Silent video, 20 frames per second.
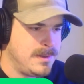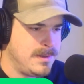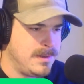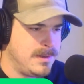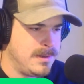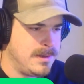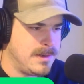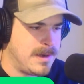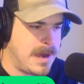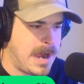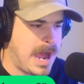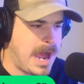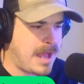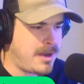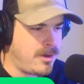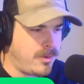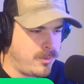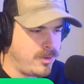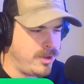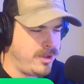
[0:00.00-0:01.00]
I
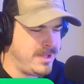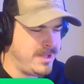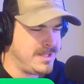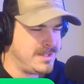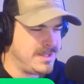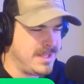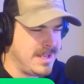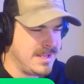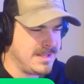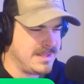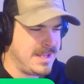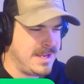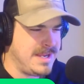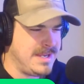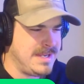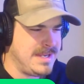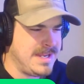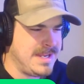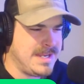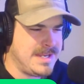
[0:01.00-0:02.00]
don't really think they
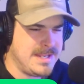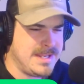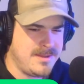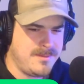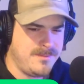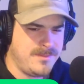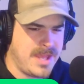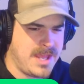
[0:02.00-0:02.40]
need him.